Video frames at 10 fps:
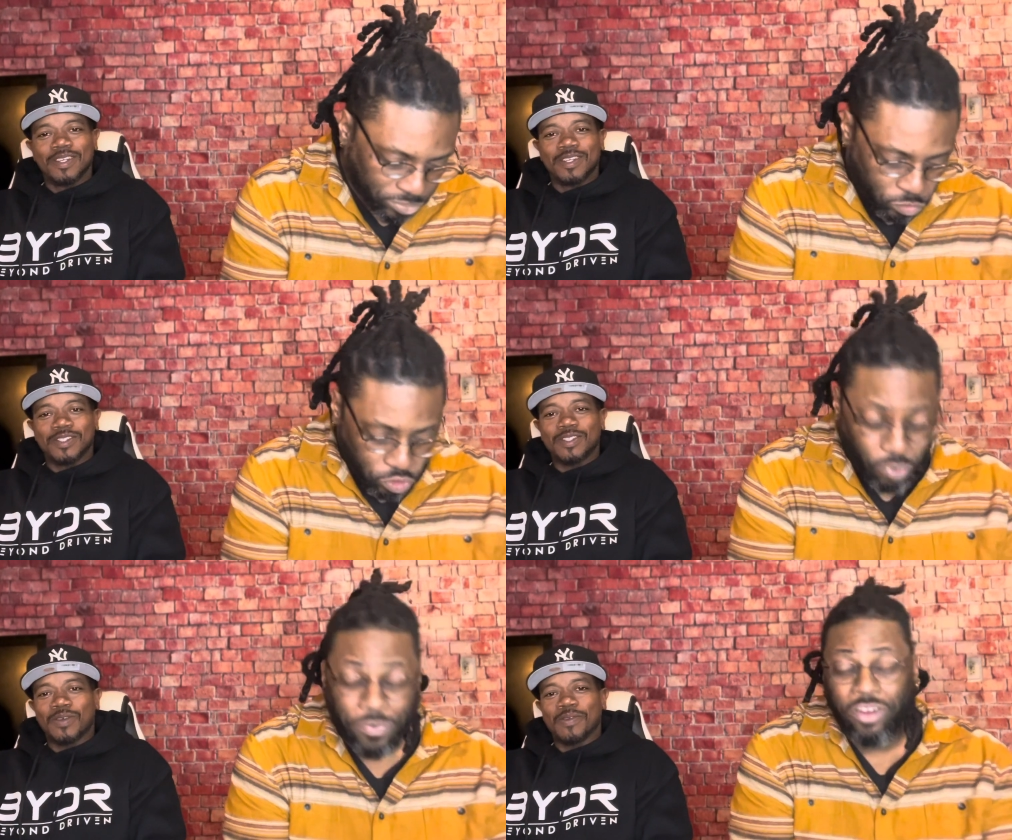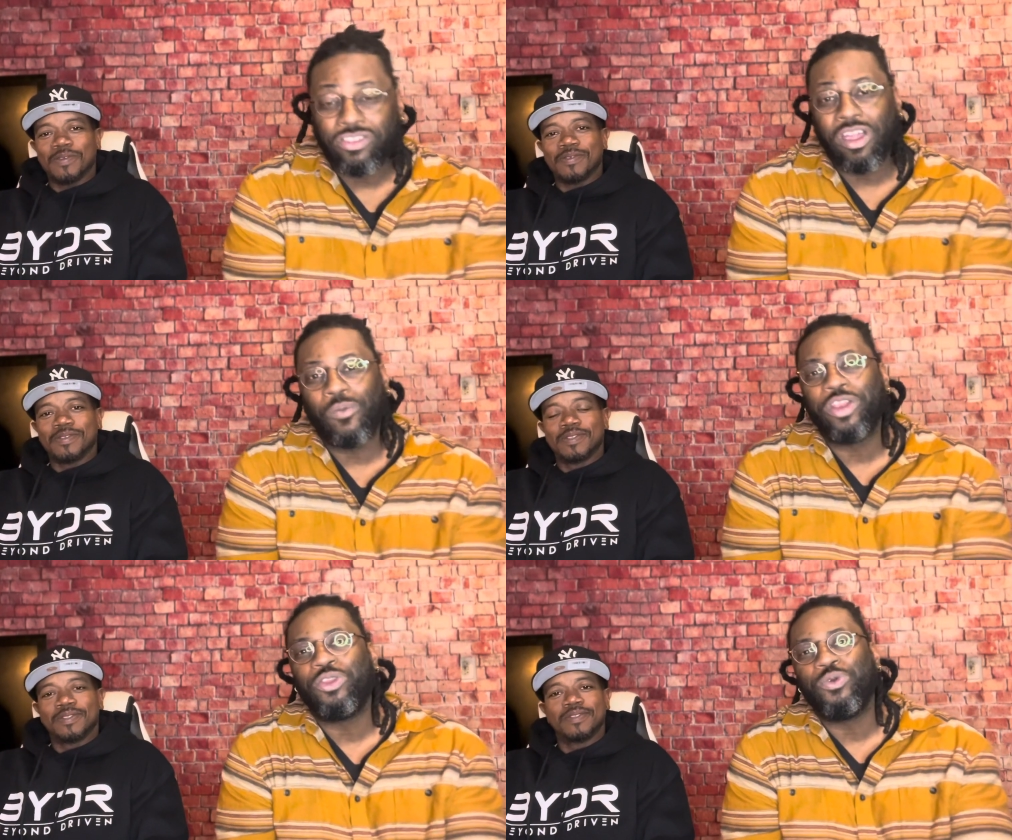Speaker 1: So first off,
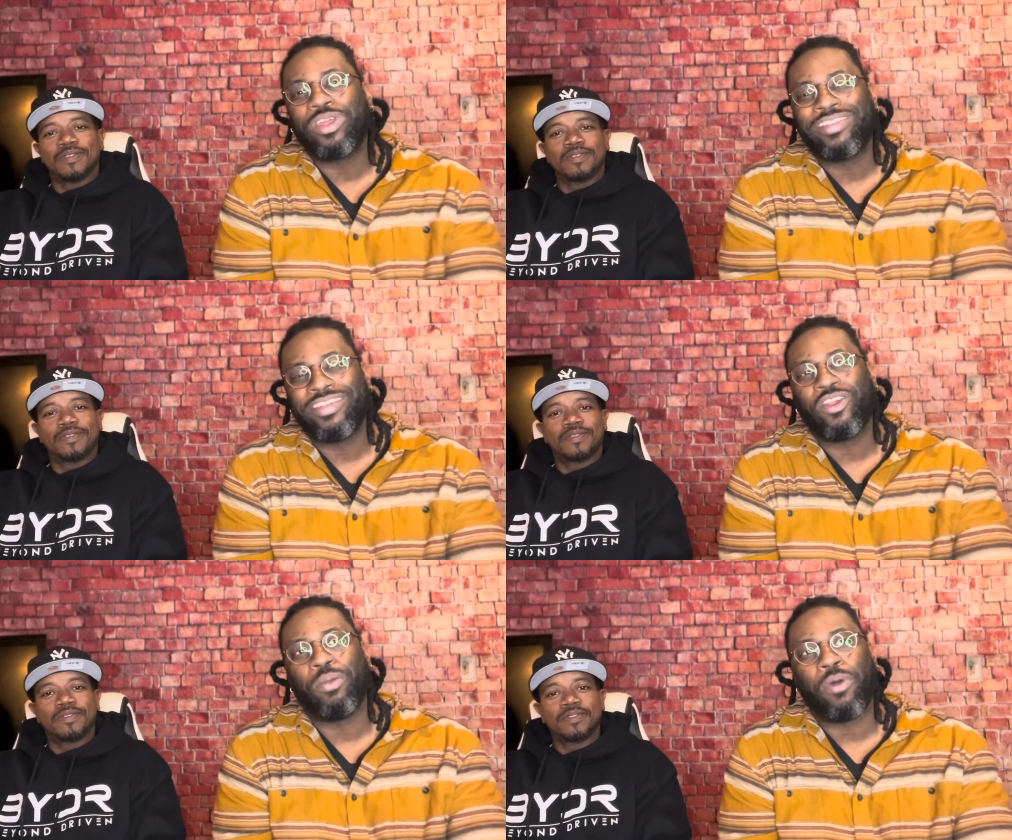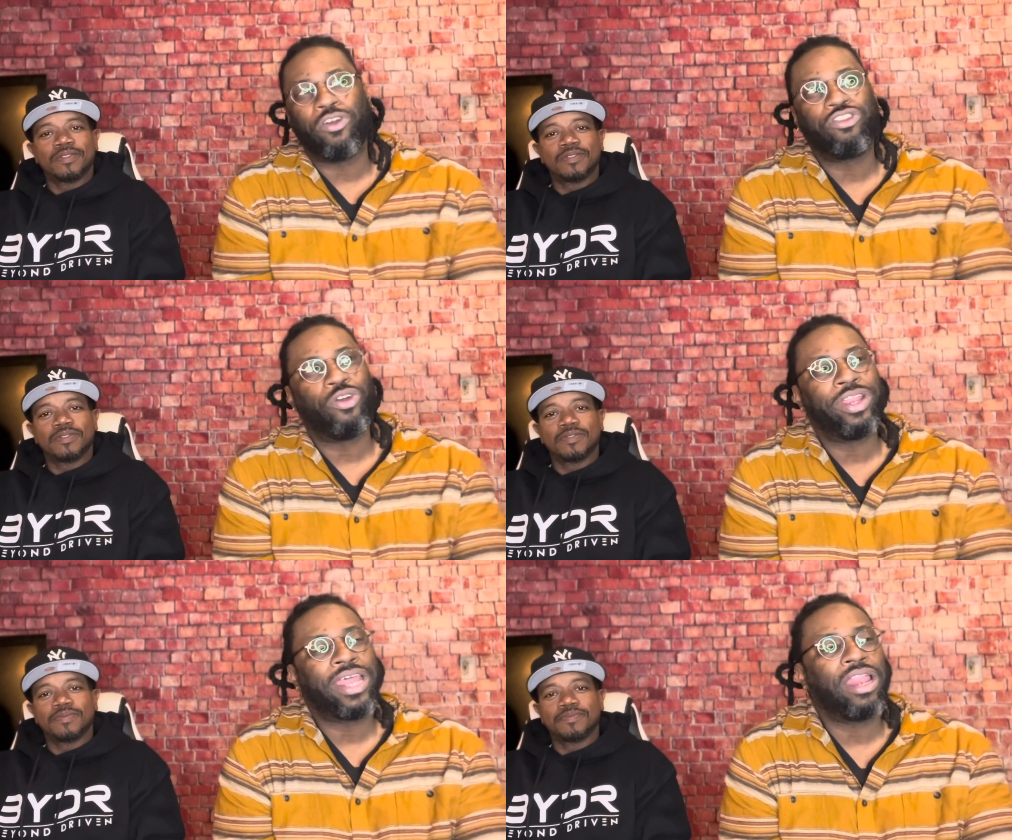what do you consider emotional
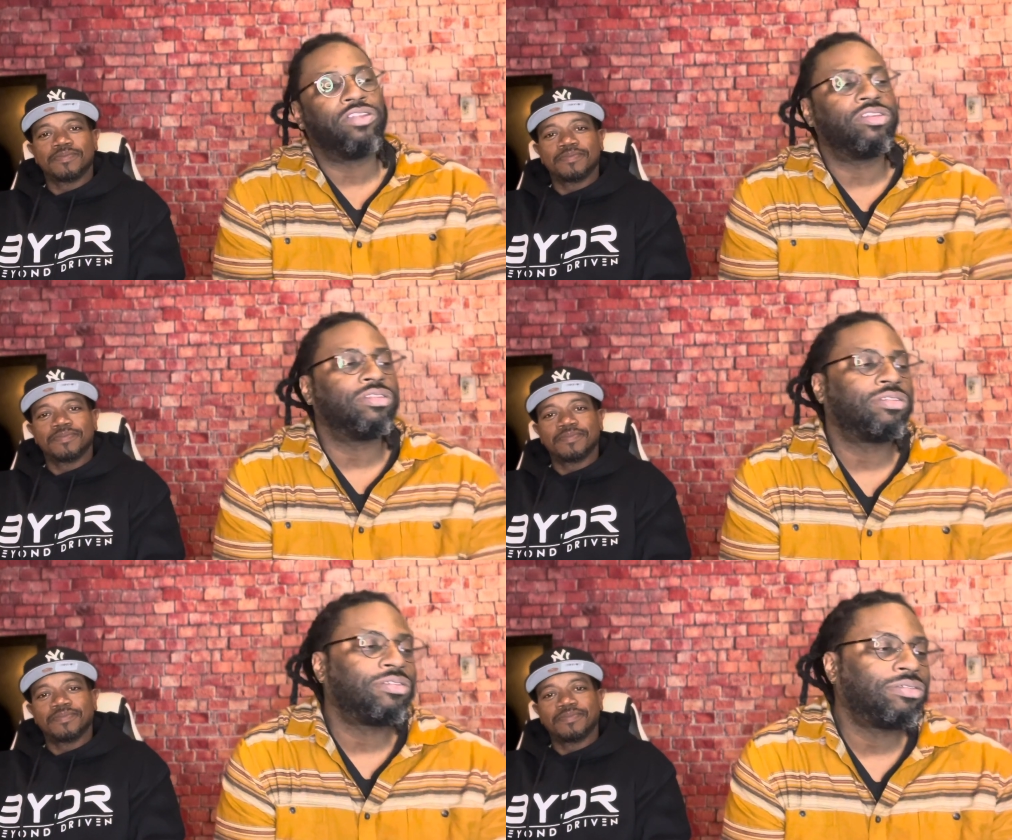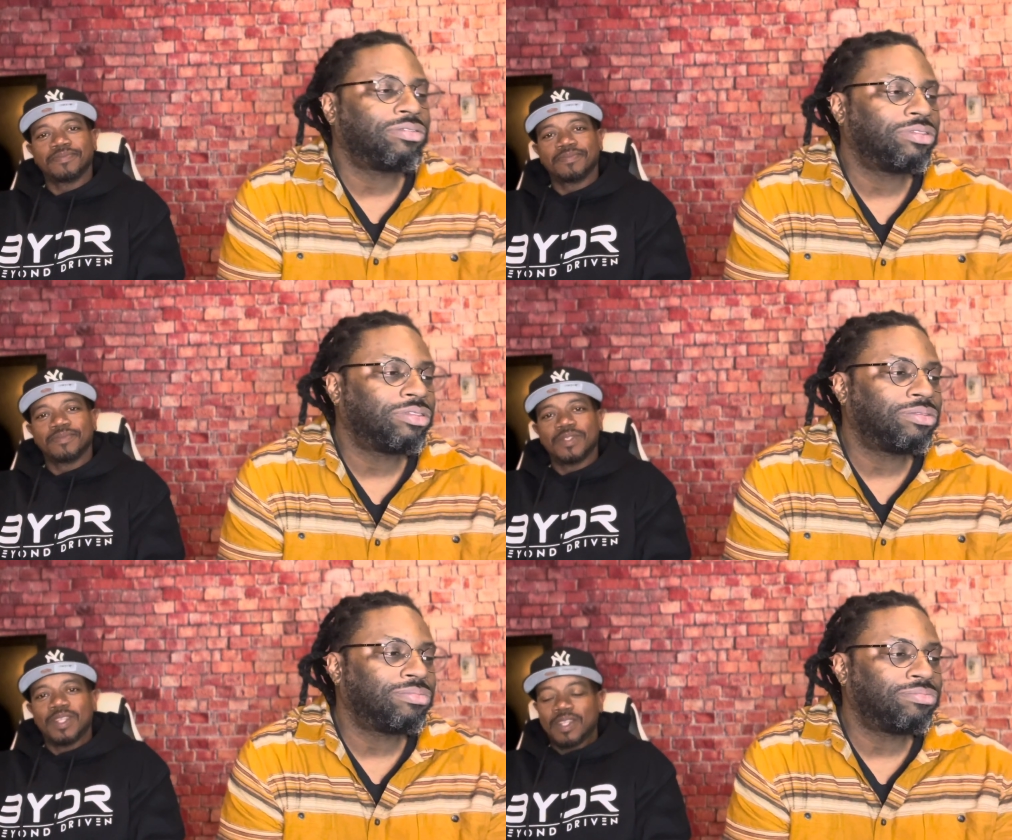intelligence?
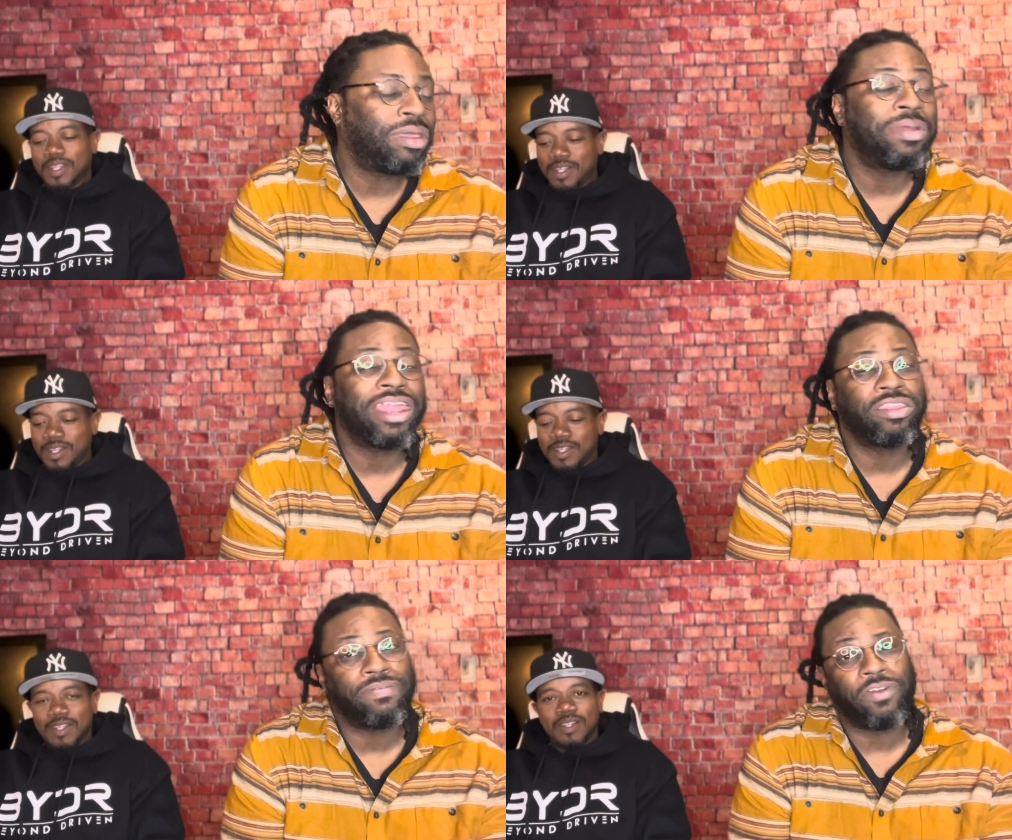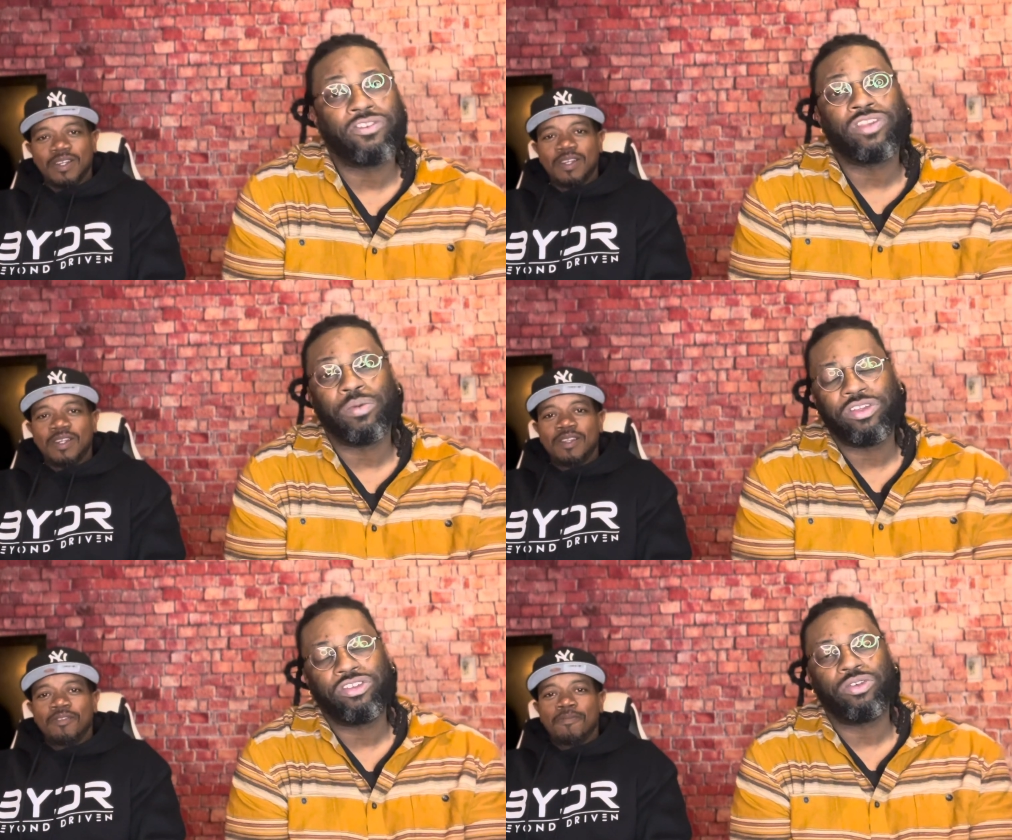Maybe that's the first thing
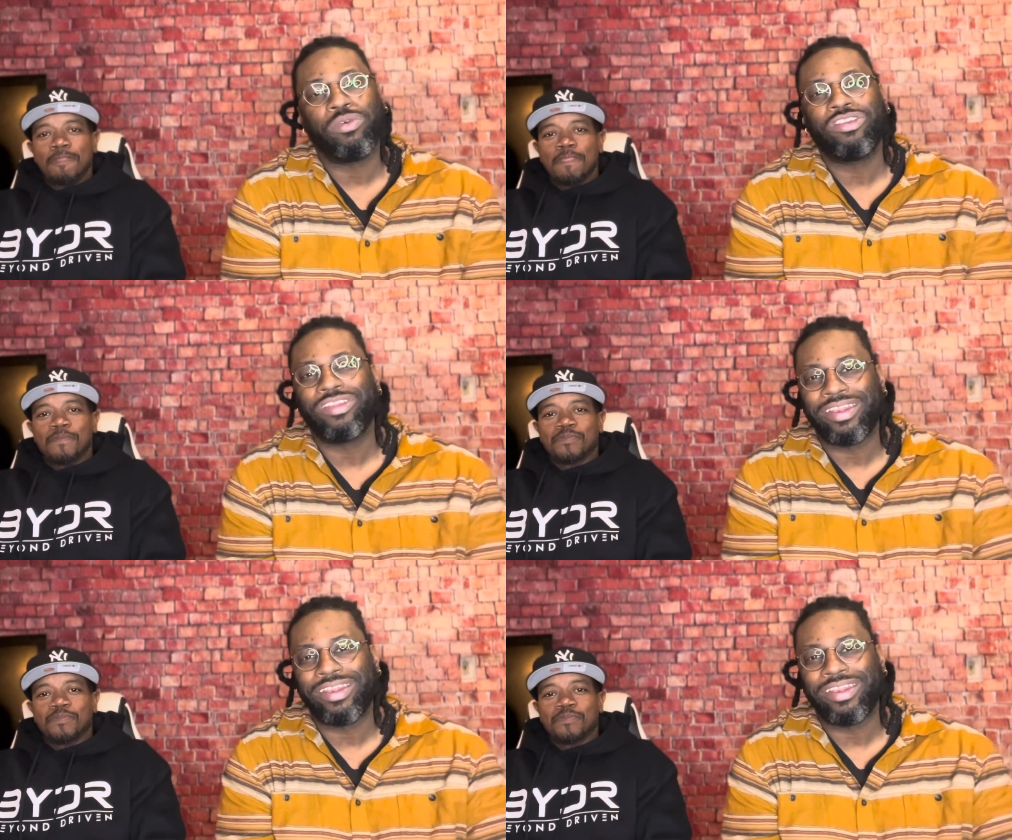we should do. We should